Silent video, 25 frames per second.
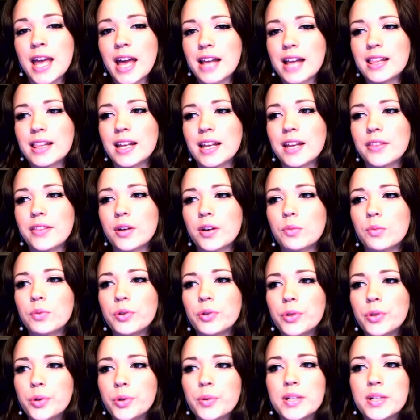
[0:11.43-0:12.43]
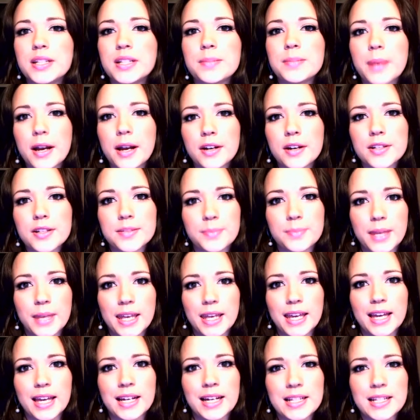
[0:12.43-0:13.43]
And then I thought, well who inspires
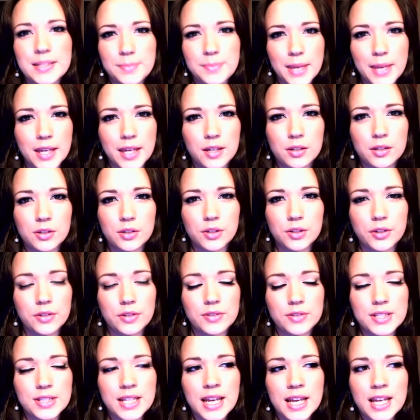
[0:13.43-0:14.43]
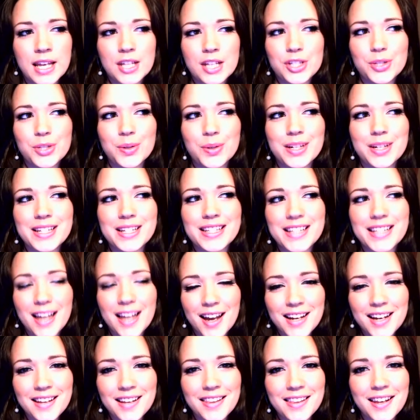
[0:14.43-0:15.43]
me? And it's makeup gurus. So I
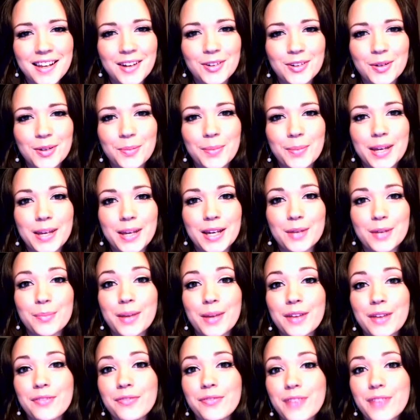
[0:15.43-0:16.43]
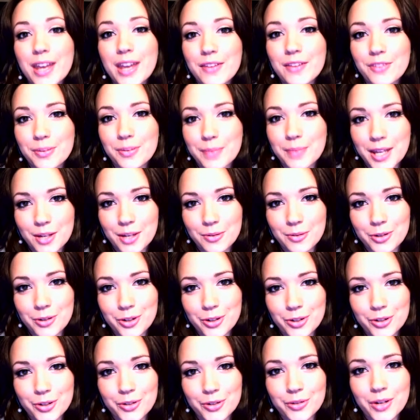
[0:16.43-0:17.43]
decided that I'm going to pick my favorite makeup
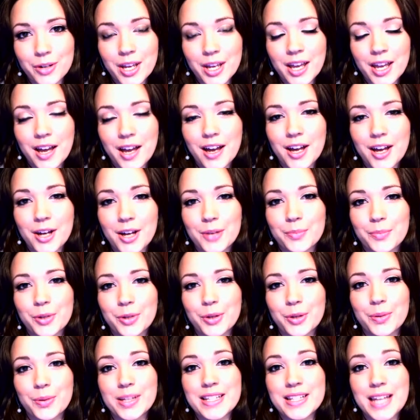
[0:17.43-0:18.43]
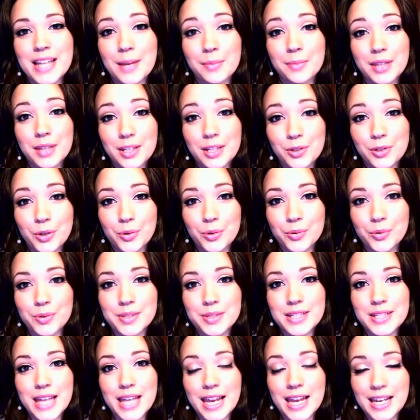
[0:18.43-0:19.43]
guru um, who is Emily Noel
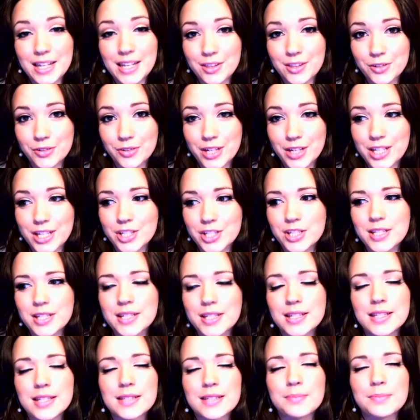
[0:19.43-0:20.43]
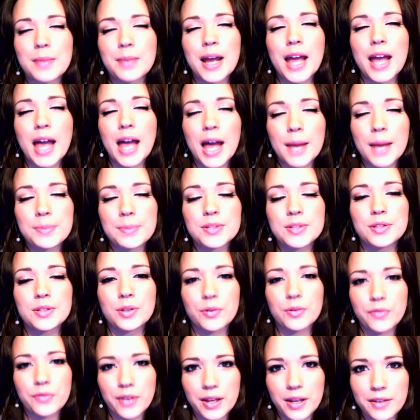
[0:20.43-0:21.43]
83. She is my
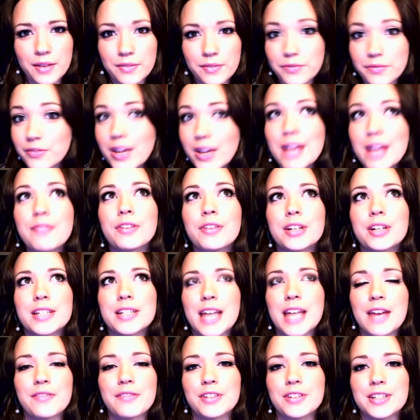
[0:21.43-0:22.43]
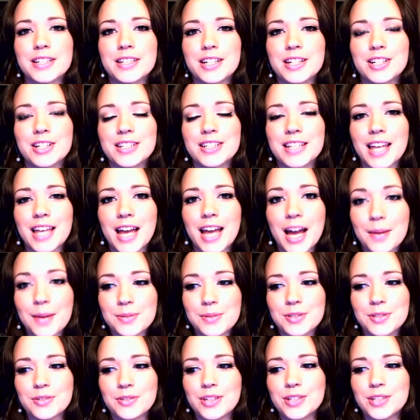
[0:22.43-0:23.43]
absolute fa favorite ever. Seriously, I
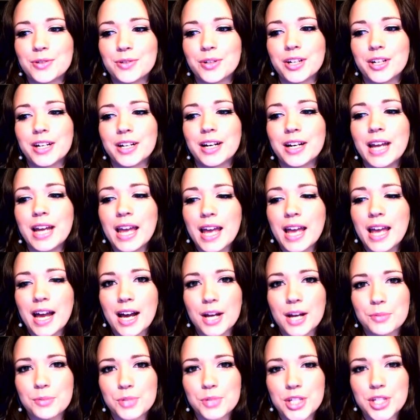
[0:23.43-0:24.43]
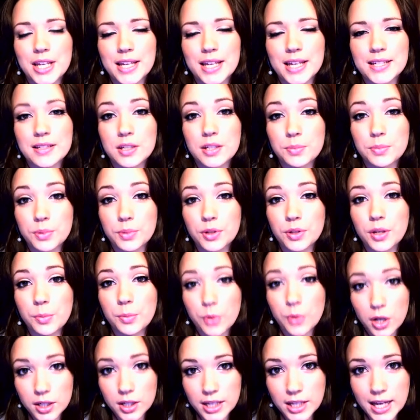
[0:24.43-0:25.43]
absolutely adore her. Um, she has the beauty
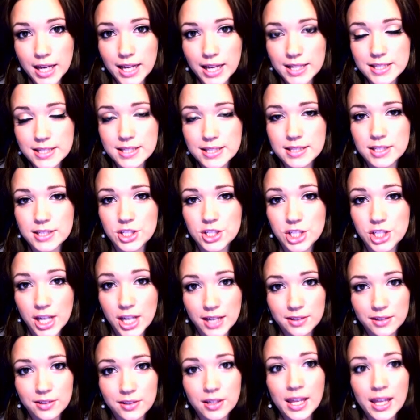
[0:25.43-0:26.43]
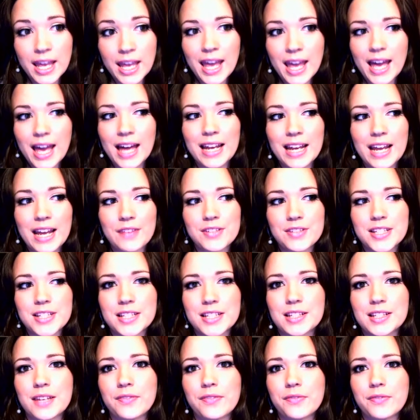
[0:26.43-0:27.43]
broadcast channel and ever
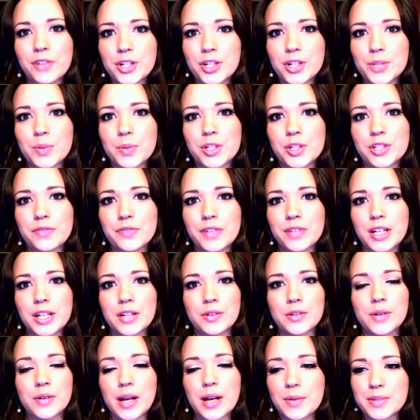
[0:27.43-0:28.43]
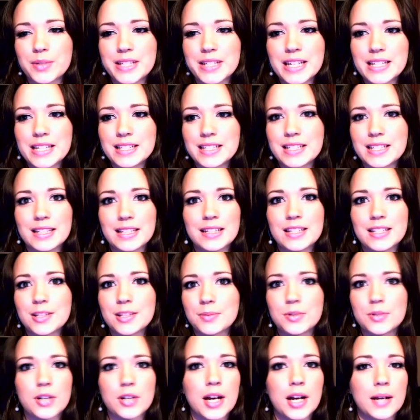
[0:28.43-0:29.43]
since I first watched her video I was instantly
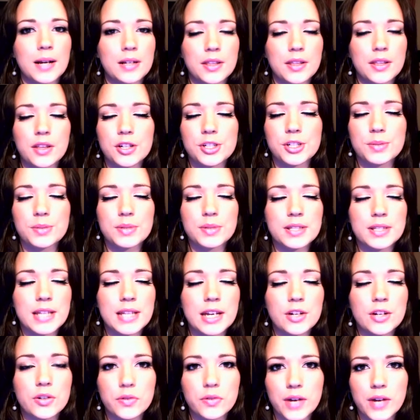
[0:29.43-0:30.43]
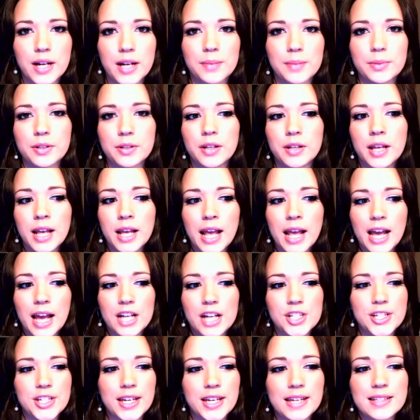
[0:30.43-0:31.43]
subscribed. I thought she was incredible incredible.
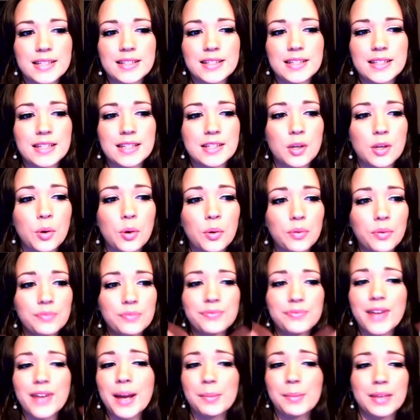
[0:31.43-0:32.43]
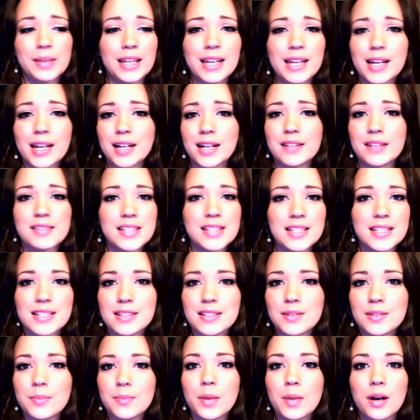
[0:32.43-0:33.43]
And she has this whole family kind of
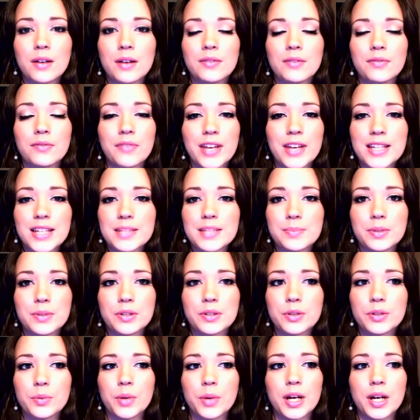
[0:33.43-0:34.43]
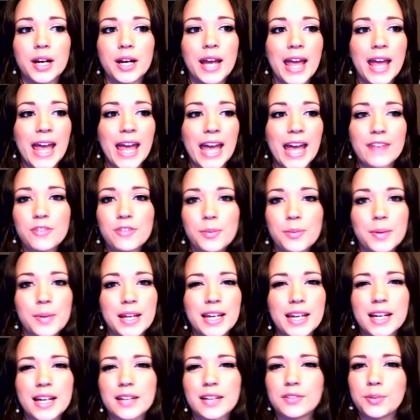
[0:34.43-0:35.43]
system on Facebook where
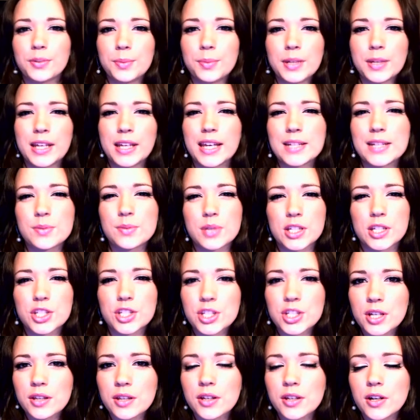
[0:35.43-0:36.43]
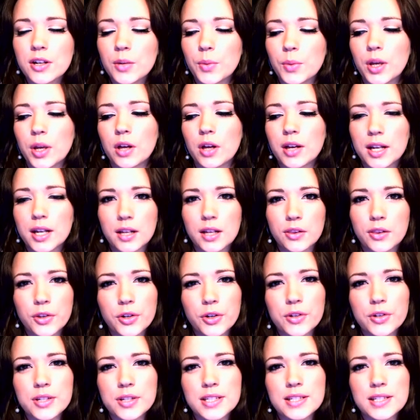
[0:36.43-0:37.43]
everybody kind of communicates with each other and we all kind of
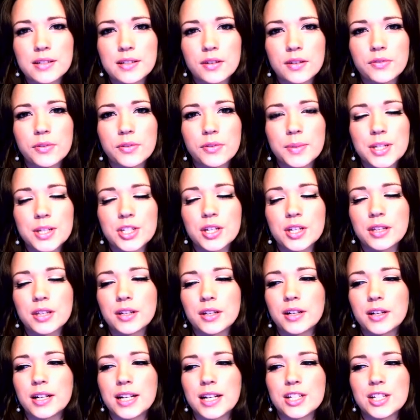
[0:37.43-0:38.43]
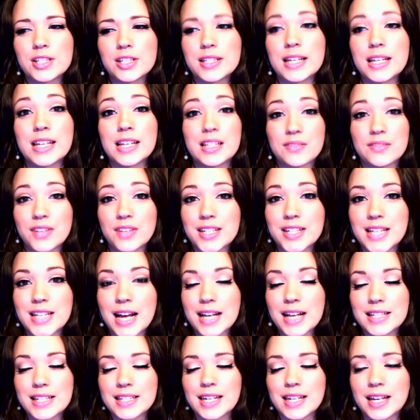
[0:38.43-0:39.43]
learn stuff from each other. And I just think it's
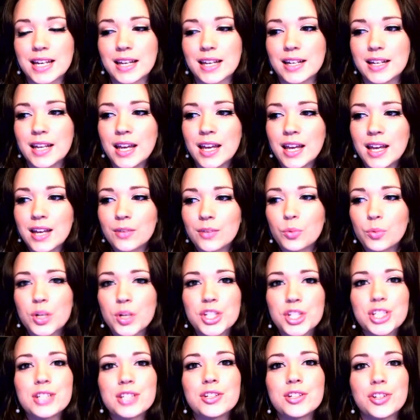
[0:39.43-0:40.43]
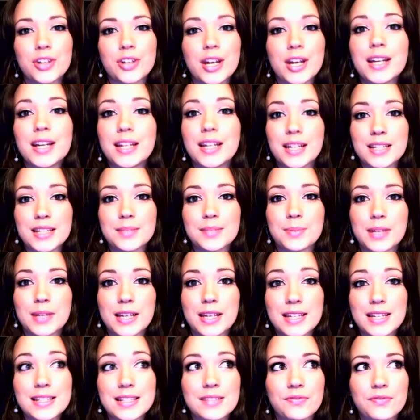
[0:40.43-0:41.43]
fantastic. And what she's created is,
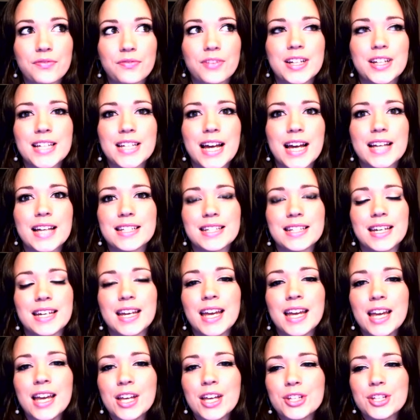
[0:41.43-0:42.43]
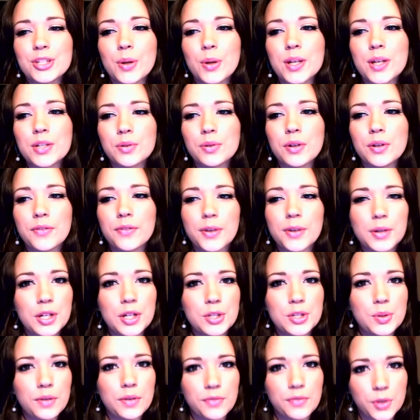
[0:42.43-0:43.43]
is fantastic. So I don't know if I'm going
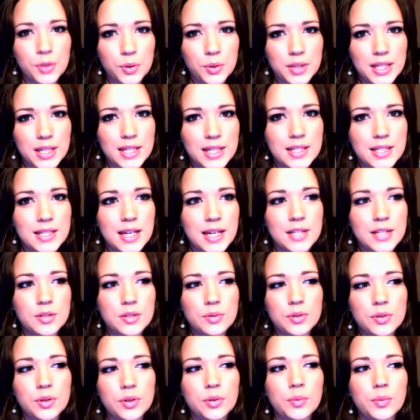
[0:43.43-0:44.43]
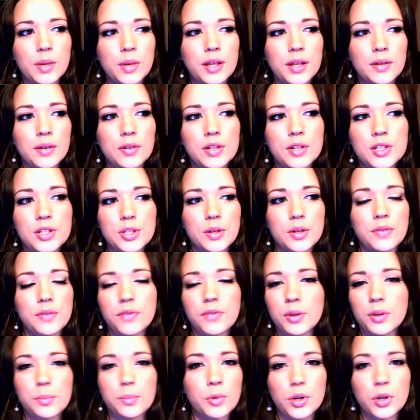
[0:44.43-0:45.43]
to do a few of these. I don't know whether I'm going to do a
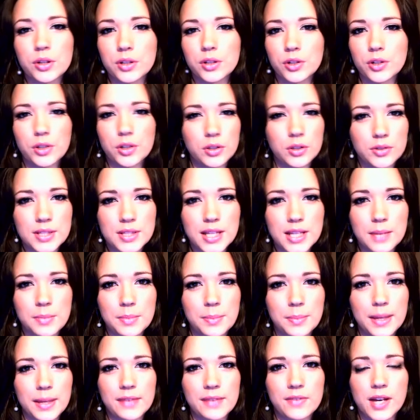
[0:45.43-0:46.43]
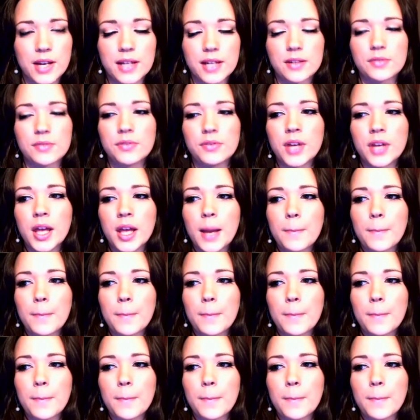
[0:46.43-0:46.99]
few more other gurus that I'm a big fan of.